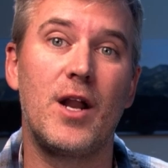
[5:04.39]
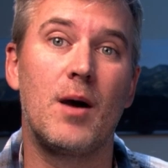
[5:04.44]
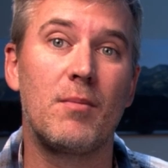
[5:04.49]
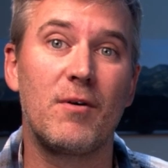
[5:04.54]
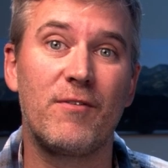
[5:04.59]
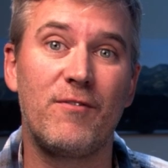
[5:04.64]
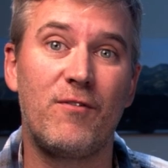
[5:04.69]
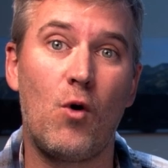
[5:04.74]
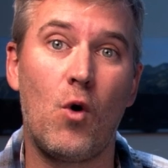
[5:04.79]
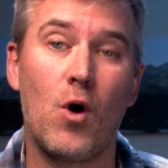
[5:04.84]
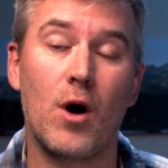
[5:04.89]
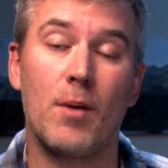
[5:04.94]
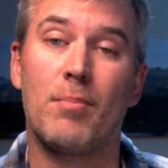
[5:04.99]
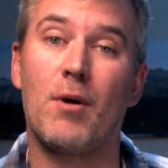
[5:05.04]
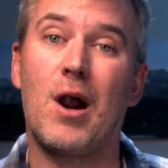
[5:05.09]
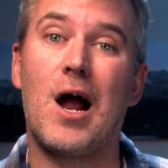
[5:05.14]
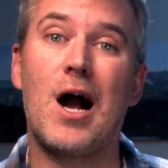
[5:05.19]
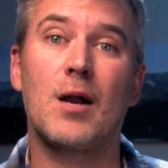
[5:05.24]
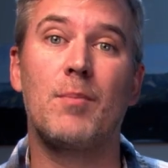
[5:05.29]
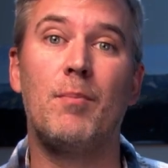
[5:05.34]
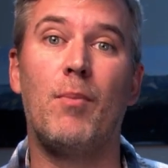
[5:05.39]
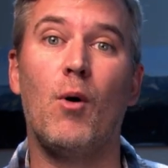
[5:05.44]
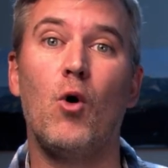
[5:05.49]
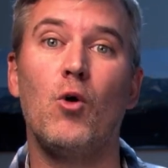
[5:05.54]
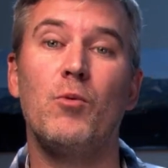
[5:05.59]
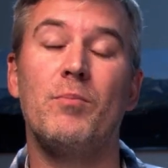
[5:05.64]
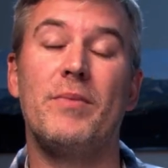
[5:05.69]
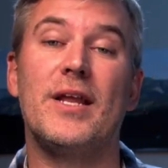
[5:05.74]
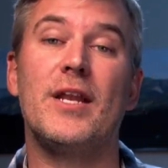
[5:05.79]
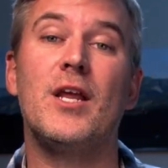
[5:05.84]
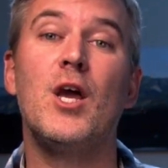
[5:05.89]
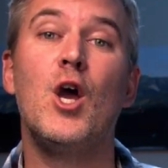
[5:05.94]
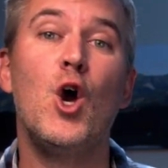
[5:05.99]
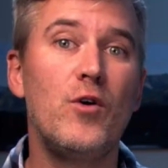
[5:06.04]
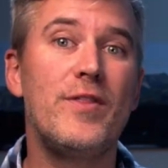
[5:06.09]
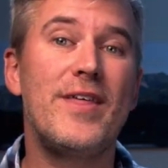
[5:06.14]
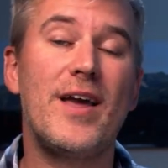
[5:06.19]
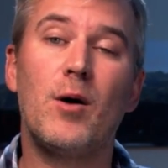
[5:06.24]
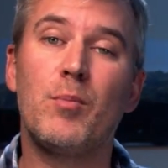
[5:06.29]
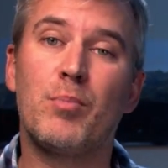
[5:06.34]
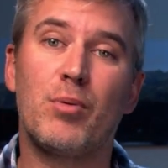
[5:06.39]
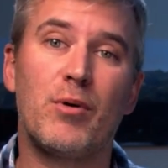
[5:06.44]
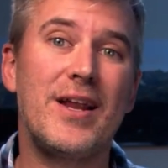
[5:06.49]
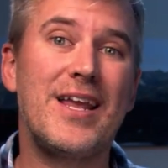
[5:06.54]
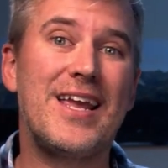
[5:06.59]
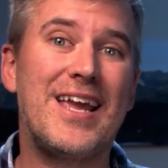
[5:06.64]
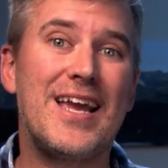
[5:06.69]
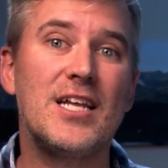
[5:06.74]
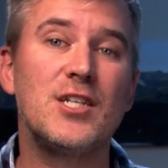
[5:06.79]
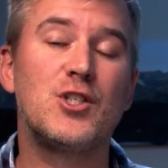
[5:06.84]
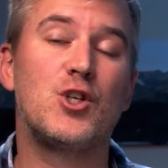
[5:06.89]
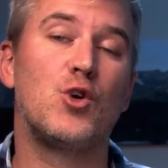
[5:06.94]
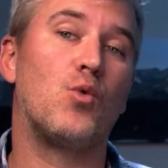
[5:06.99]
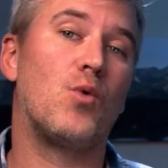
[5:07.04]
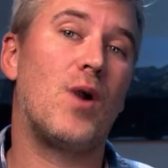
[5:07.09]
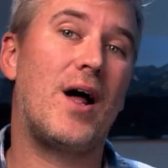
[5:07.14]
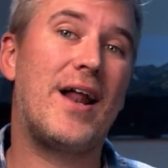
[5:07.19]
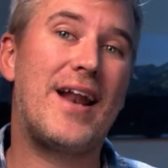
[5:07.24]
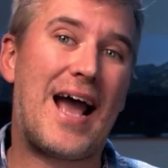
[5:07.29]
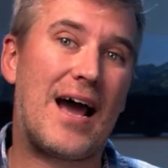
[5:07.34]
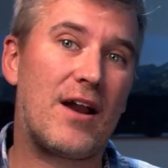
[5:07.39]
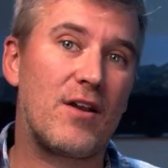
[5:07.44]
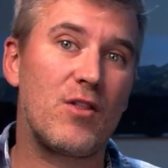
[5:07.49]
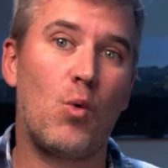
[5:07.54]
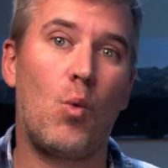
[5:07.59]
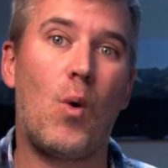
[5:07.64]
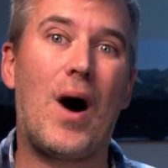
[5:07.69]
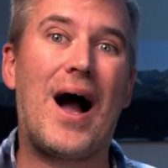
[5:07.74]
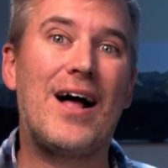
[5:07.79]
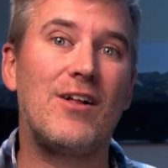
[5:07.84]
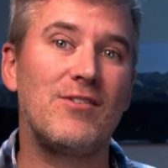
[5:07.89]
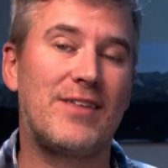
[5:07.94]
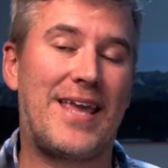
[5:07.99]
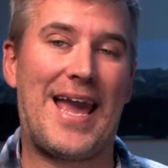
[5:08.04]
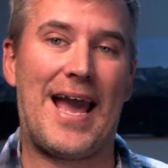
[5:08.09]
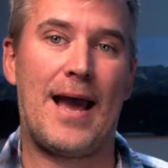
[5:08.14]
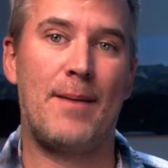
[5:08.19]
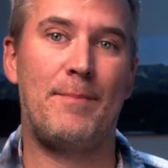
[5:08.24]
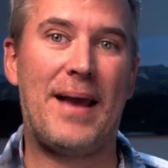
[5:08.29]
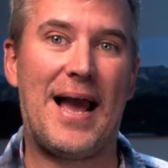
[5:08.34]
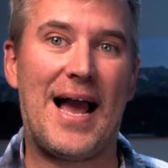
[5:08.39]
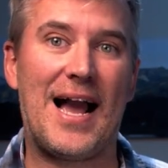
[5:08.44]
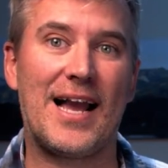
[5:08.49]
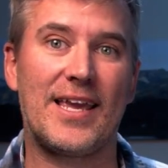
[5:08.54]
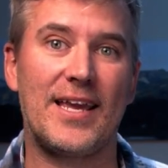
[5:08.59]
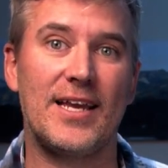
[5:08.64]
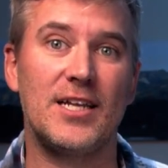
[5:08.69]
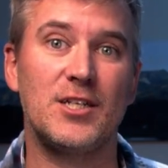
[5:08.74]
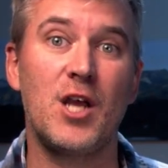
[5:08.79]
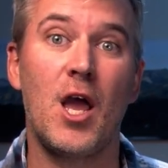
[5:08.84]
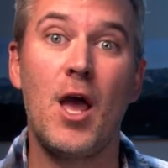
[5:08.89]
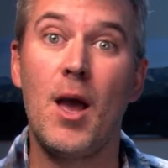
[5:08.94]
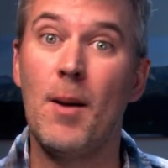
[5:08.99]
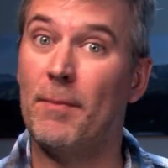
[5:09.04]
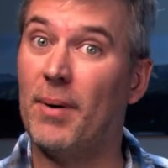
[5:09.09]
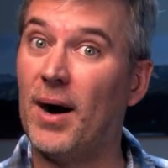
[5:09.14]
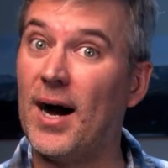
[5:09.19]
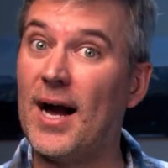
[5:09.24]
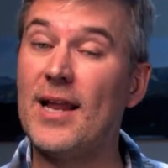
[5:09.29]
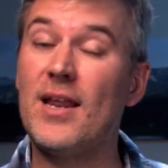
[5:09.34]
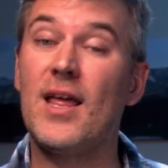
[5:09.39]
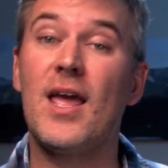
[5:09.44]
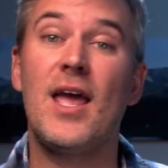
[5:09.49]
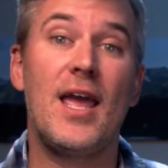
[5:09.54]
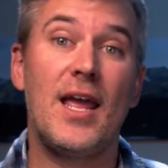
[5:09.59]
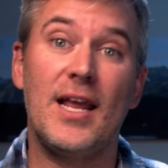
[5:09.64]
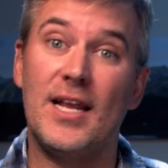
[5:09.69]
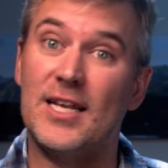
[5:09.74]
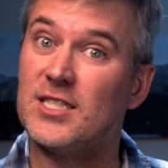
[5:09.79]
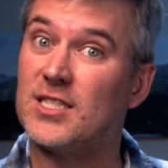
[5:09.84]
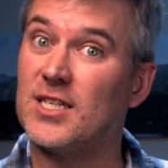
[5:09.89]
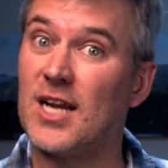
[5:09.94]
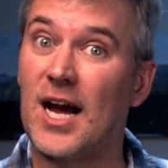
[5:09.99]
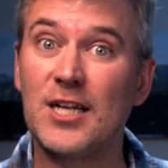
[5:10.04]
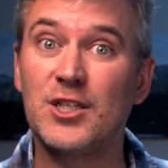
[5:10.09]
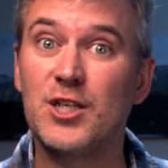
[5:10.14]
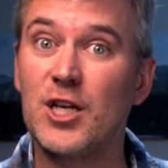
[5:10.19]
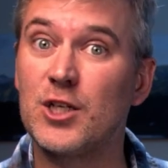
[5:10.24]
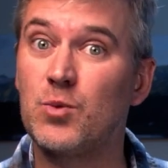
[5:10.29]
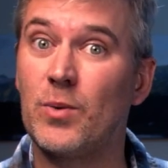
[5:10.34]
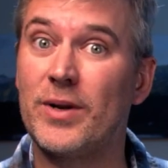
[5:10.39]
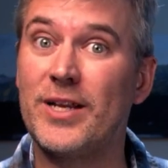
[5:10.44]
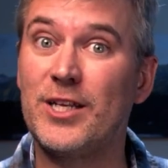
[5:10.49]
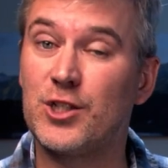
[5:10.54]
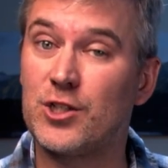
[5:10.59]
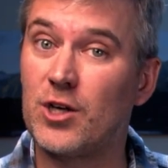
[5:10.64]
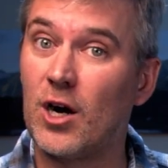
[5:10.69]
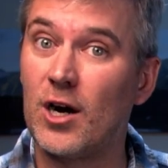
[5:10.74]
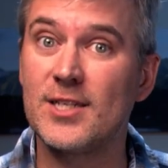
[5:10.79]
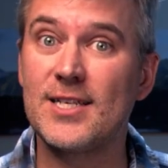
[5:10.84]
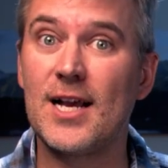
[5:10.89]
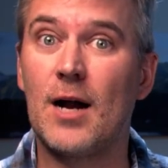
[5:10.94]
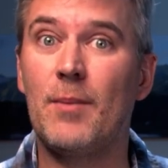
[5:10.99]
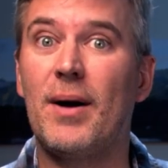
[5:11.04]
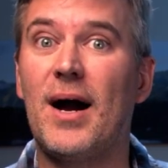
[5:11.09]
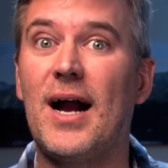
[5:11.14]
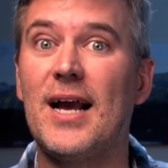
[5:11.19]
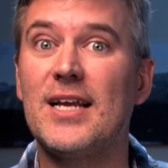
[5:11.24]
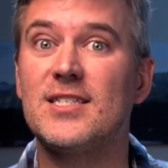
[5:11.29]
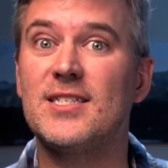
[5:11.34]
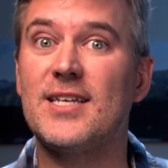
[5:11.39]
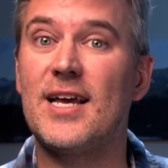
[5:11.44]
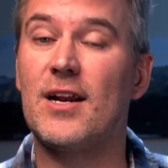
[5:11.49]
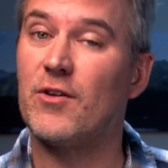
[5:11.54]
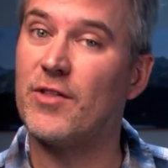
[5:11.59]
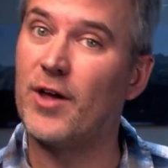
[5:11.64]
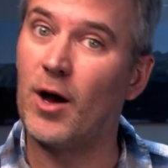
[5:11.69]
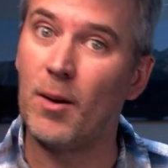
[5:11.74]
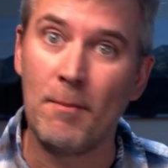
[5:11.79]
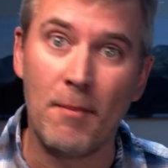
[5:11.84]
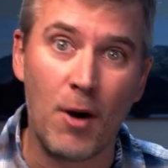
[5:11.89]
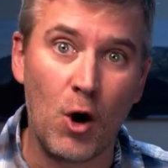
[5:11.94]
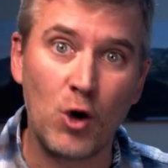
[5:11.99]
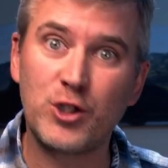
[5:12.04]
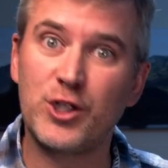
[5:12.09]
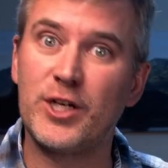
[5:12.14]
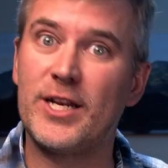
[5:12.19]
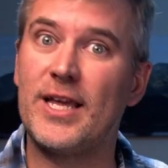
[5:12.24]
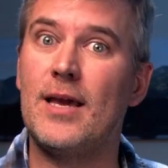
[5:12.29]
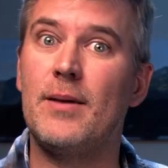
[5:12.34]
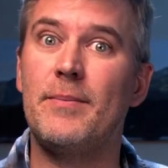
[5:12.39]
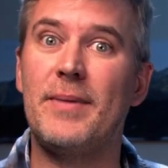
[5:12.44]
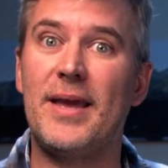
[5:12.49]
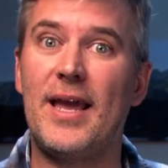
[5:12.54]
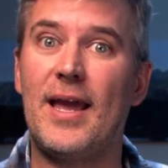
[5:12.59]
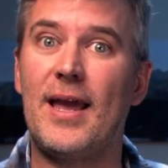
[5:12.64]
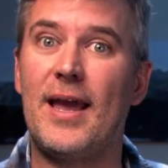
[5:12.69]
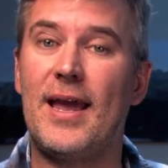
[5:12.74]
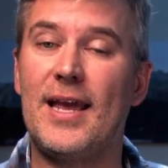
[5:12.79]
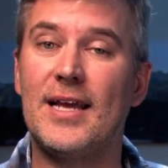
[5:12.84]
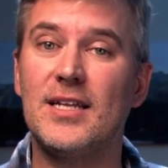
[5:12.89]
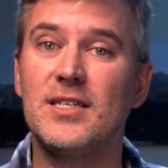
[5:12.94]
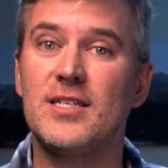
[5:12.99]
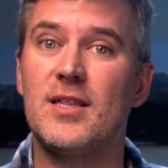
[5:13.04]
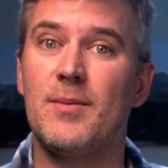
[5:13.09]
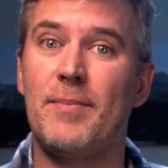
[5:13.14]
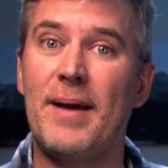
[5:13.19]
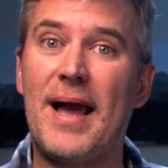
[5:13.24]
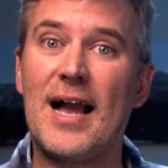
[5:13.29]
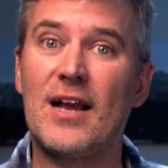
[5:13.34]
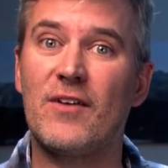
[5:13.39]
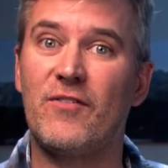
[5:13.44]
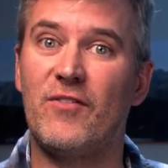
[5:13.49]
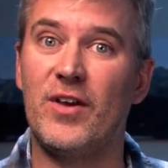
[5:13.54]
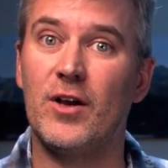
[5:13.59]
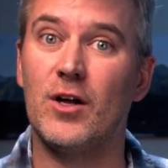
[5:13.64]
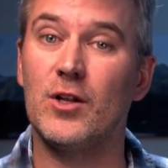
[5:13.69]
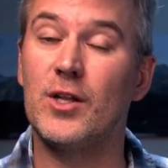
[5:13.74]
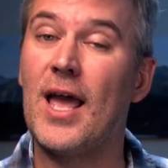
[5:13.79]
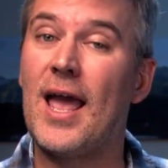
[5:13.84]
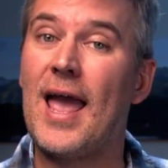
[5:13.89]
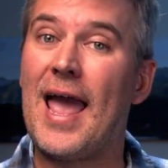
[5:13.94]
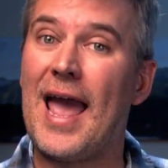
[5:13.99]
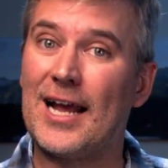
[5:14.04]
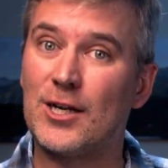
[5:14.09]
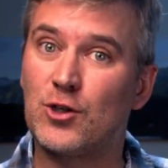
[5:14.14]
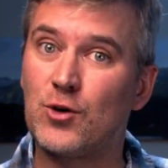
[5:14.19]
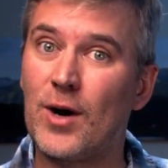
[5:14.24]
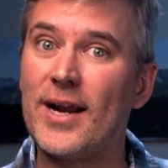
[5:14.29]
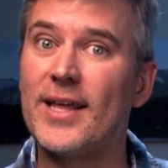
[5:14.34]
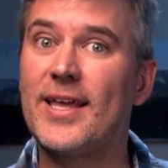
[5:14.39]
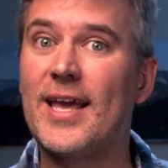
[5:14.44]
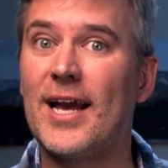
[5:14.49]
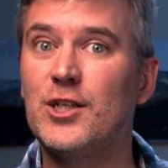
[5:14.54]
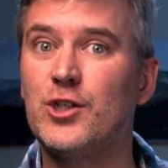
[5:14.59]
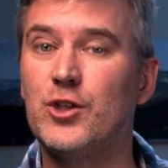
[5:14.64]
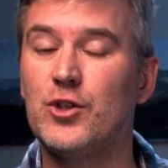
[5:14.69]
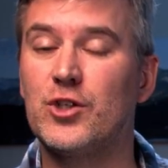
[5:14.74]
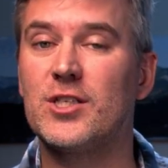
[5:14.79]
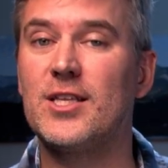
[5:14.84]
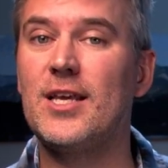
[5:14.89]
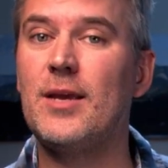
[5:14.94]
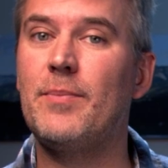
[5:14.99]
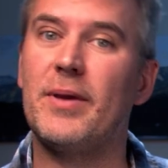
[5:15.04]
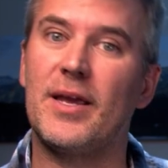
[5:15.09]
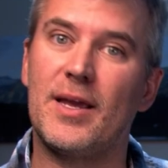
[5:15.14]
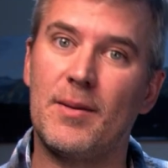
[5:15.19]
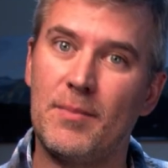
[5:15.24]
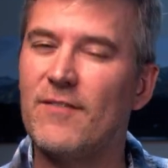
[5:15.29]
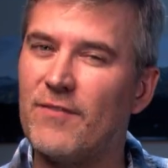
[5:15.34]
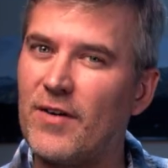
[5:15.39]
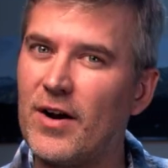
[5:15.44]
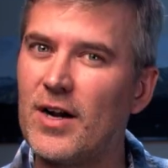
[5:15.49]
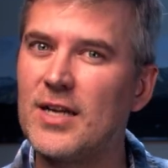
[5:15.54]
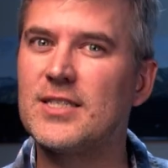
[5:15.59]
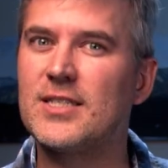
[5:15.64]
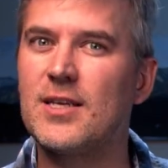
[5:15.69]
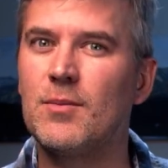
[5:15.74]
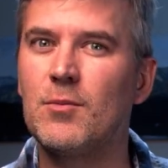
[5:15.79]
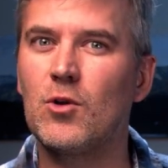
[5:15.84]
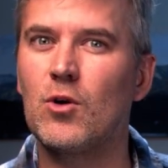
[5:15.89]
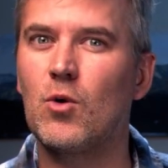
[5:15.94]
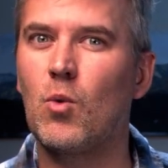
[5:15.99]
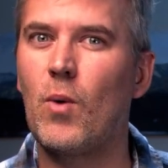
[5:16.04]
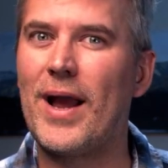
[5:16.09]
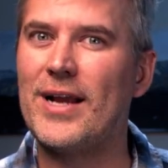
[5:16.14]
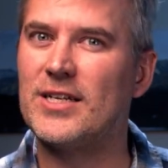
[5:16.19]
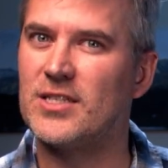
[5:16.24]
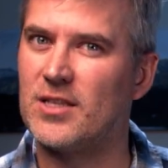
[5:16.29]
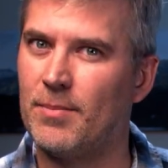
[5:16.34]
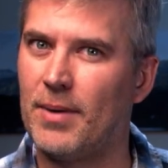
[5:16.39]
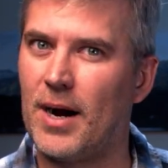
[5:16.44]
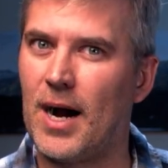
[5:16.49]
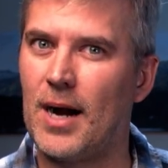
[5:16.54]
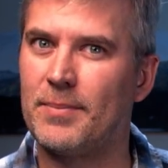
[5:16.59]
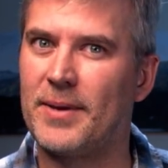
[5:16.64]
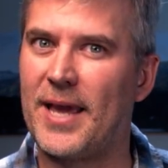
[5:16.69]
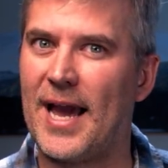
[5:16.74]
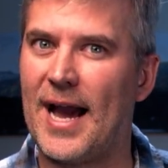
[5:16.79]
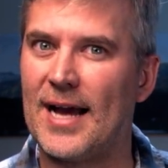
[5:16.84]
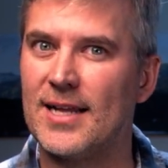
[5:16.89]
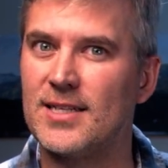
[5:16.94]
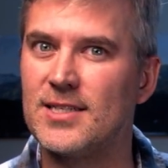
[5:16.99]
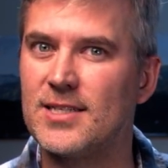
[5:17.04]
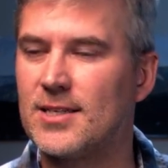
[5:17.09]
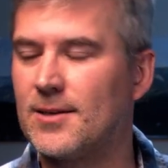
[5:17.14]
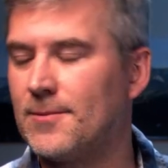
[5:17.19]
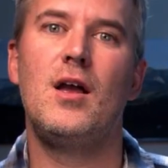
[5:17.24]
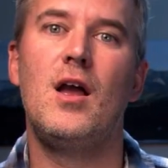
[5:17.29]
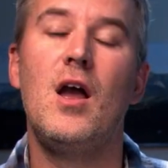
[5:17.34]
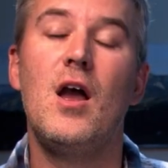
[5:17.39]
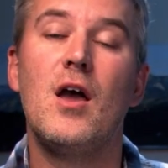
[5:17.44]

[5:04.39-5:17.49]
for number 4, Brock Boltman, who they'll bring in to run out of the Wildcat package. But it's not just when he starts out behind center. They'll motion him into the backfield and try to catch you sleeping in a very similar way to the Bobcats.